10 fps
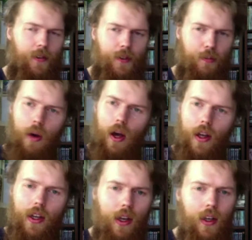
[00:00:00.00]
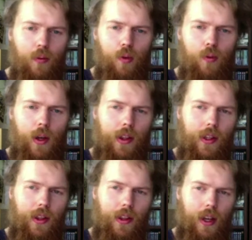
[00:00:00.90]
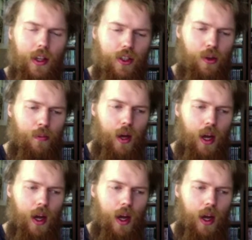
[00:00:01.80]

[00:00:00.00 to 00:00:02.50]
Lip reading: Spike Lee would want that some